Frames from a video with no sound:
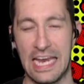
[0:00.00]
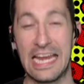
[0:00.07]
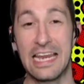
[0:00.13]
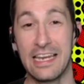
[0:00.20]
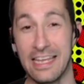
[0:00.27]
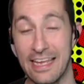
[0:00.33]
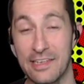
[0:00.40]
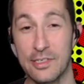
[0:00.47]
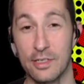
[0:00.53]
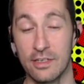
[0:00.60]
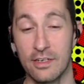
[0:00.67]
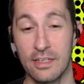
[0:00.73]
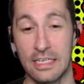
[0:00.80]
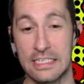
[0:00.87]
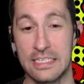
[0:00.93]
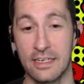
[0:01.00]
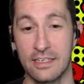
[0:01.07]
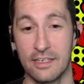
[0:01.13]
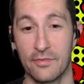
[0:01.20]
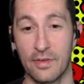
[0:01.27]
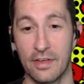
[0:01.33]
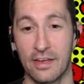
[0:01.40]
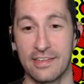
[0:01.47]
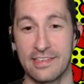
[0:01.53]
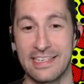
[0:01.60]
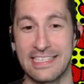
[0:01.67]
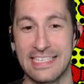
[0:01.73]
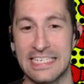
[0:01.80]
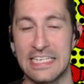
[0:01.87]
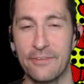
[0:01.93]
And it is a little addictive because
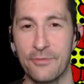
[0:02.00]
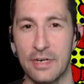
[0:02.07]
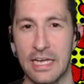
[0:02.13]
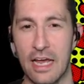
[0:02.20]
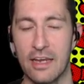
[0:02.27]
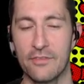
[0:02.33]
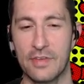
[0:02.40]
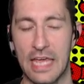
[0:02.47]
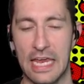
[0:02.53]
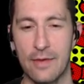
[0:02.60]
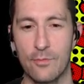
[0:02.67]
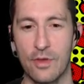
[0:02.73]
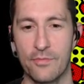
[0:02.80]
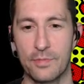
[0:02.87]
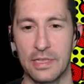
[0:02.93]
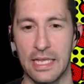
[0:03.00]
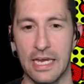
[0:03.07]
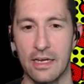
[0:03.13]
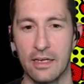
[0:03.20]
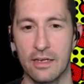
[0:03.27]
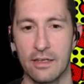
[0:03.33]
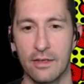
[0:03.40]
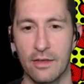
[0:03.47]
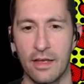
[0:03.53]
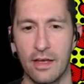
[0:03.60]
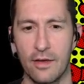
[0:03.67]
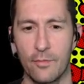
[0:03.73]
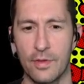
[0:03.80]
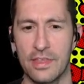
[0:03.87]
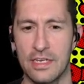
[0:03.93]
it's a different kind of game we played
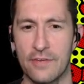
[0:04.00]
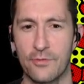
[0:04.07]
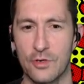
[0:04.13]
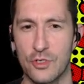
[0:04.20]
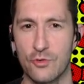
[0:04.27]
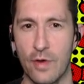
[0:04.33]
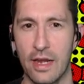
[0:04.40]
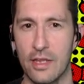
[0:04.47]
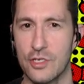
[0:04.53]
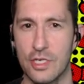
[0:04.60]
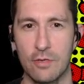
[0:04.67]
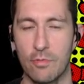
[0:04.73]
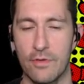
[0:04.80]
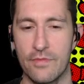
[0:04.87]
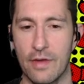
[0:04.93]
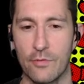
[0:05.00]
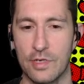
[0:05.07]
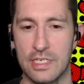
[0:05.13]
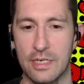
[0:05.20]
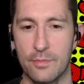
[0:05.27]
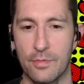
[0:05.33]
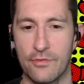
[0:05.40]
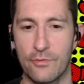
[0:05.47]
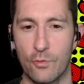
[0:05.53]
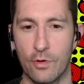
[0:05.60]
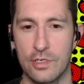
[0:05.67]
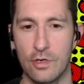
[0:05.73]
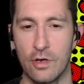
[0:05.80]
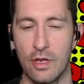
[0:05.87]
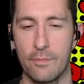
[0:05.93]
with a different strategy we've never seen
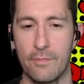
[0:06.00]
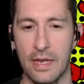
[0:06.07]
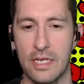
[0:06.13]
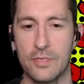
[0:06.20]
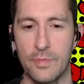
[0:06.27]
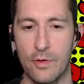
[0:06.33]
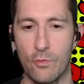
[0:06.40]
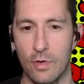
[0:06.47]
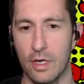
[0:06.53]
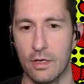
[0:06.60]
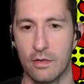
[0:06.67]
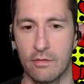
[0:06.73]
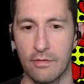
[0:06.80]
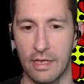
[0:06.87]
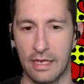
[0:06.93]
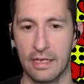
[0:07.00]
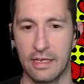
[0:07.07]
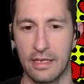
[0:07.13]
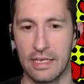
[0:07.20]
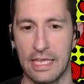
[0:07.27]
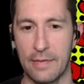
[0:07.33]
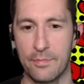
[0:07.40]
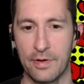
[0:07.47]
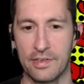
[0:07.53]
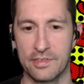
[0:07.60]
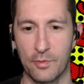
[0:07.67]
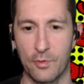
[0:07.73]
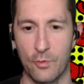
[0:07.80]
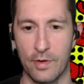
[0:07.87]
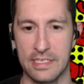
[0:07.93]
before. So it makes me want to keep putting
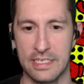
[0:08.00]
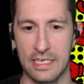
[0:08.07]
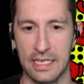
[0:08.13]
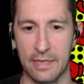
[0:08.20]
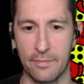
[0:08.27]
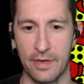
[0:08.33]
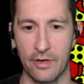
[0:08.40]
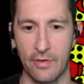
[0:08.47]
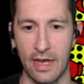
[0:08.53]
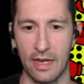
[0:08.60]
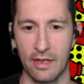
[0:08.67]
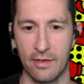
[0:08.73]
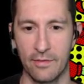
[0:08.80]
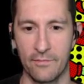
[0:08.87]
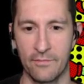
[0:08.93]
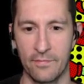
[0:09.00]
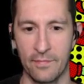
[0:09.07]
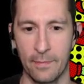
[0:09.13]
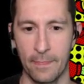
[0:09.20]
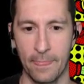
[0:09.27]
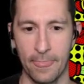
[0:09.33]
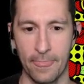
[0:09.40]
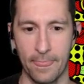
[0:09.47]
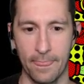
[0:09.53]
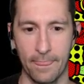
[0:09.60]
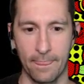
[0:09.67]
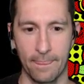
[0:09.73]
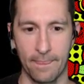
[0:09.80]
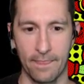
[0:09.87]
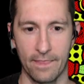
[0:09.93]
some coins in and get better at it.
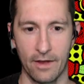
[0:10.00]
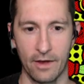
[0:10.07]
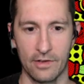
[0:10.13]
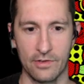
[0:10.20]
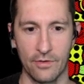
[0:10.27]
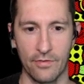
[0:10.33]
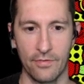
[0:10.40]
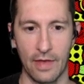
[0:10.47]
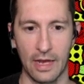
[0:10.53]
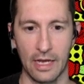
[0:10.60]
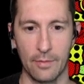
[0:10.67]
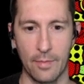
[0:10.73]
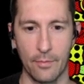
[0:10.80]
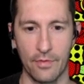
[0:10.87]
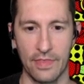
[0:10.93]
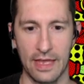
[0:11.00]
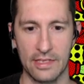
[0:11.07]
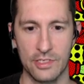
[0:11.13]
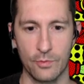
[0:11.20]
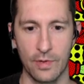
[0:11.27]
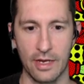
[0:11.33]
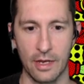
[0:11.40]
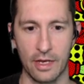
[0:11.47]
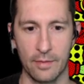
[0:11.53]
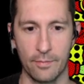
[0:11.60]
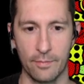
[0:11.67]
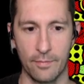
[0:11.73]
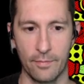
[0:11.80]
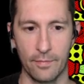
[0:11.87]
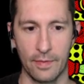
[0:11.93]
All right, so I got to remember that's the way that I
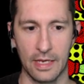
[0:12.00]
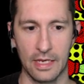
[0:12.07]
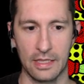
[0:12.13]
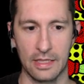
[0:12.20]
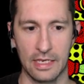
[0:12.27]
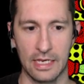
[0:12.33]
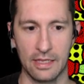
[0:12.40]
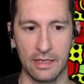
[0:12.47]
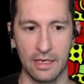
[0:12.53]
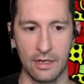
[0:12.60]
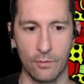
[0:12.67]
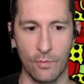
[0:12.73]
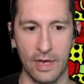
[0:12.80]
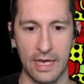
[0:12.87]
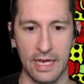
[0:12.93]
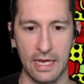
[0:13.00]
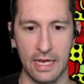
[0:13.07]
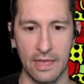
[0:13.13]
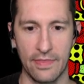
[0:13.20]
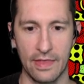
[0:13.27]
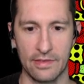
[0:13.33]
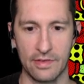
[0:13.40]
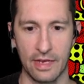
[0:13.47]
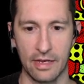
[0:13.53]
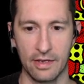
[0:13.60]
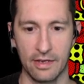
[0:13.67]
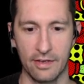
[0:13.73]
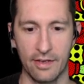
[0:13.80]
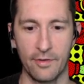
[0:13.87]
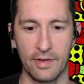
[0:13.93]
can get away, and that's how I
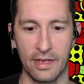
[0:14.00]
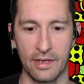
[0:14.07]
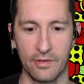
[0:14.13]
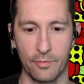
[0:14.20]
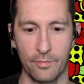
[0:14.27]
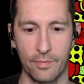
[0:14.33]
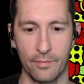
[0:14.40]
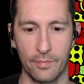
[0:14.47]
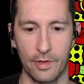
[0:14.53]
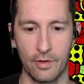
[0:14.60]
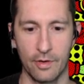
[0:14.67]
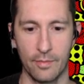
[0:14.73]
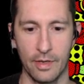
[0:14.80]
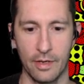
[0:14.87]
can... Oh, nice, we're blowing